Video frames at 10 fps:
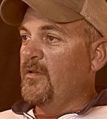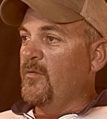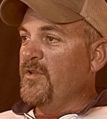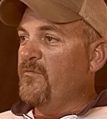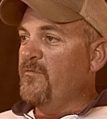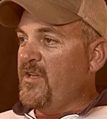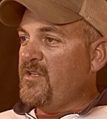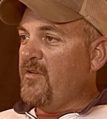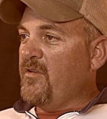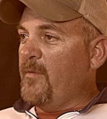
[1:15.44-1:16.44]
When you're
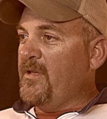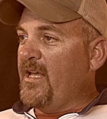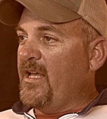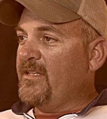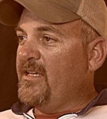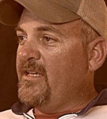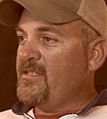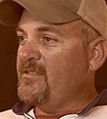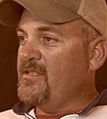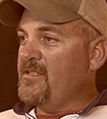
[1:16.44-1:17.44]
fishing crappie like
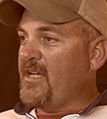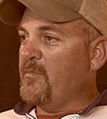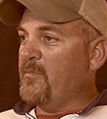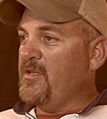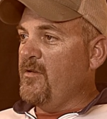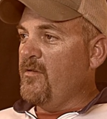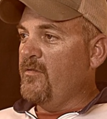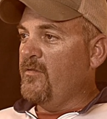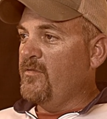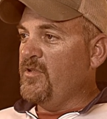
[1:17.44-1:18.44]
this time of year,
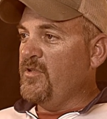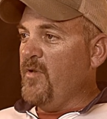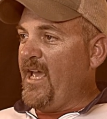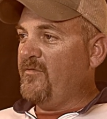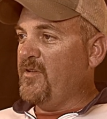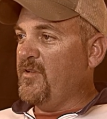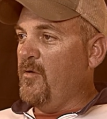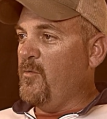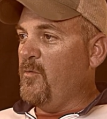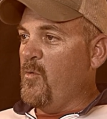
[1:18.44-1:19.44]
you have to
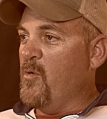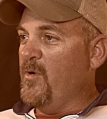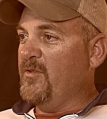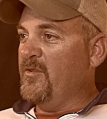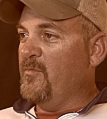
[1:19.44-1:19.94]
go to war with them.